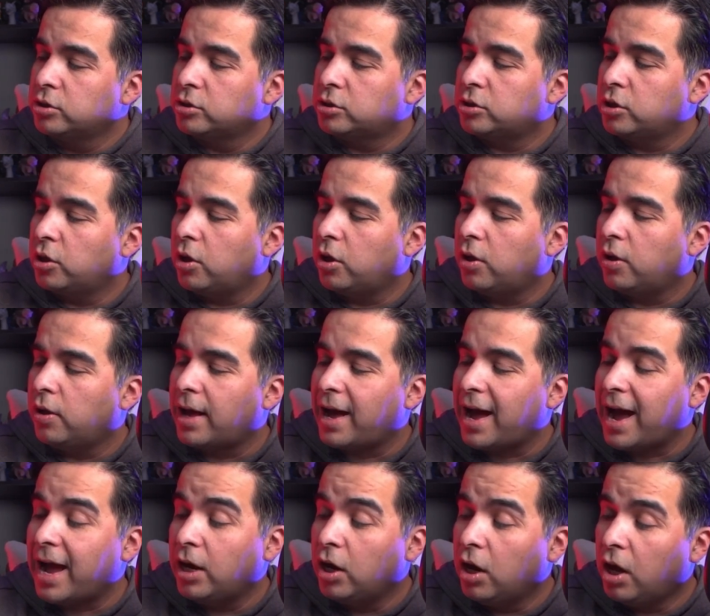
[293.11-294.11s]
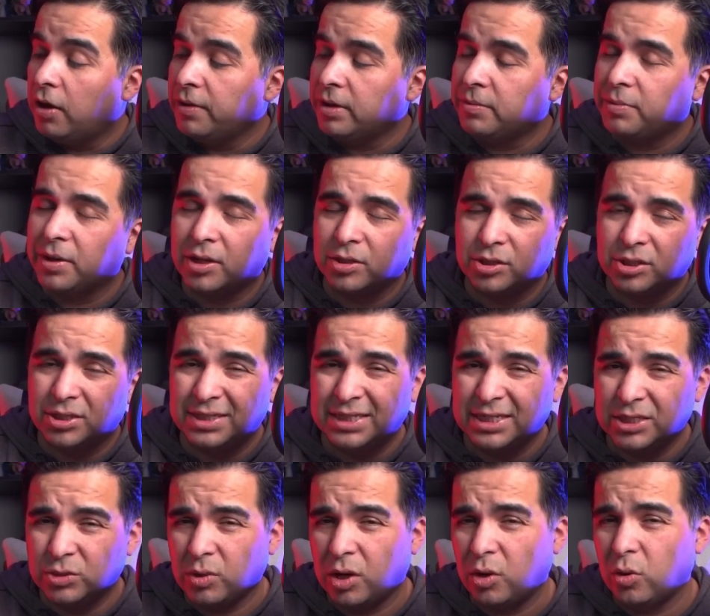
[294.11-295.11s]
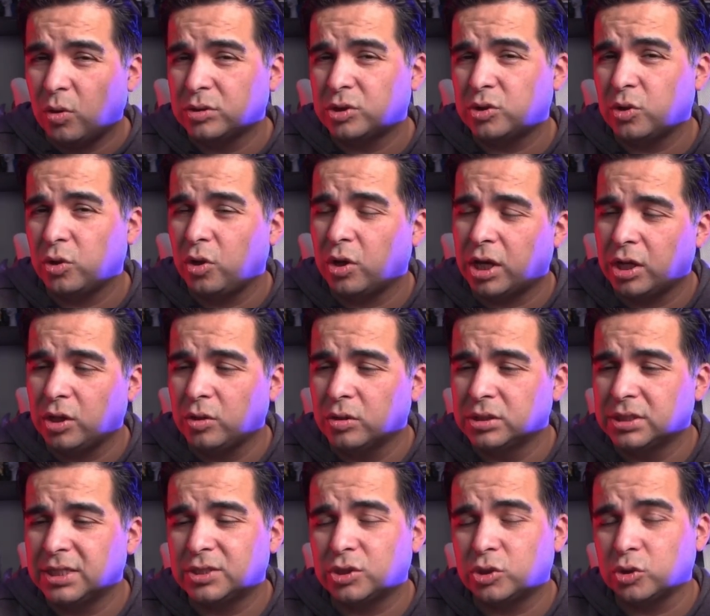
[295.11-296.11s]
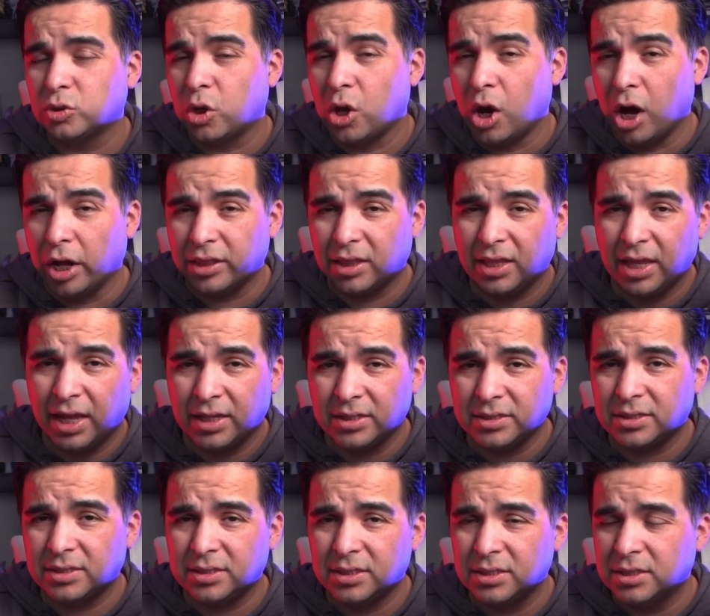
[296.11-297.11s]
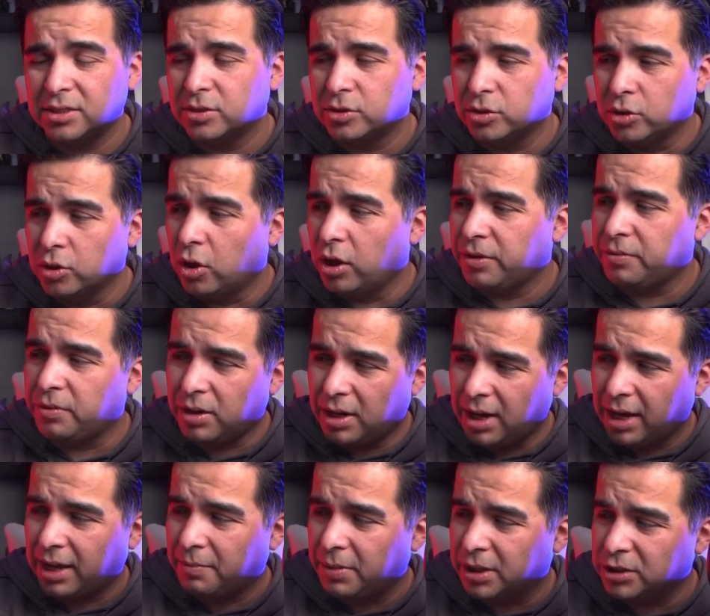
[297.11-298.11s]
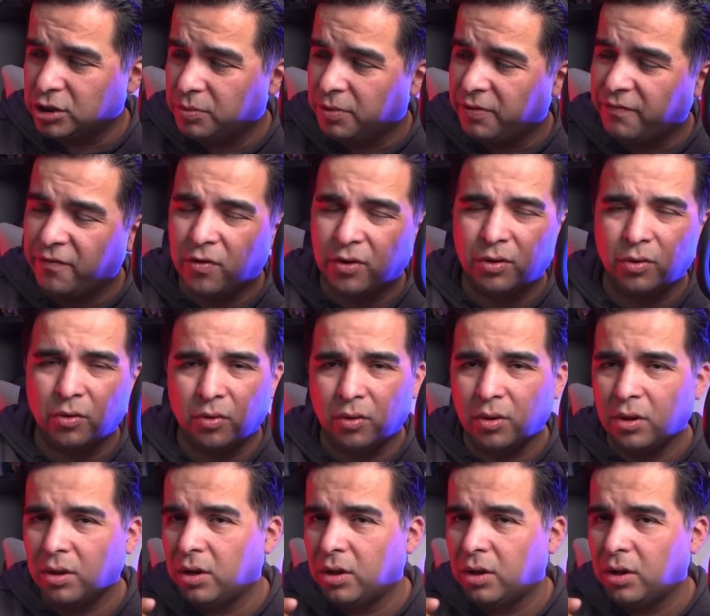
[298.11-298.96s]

So I love it because this one also, you can use it to cut things. Now, like I mentioned before, you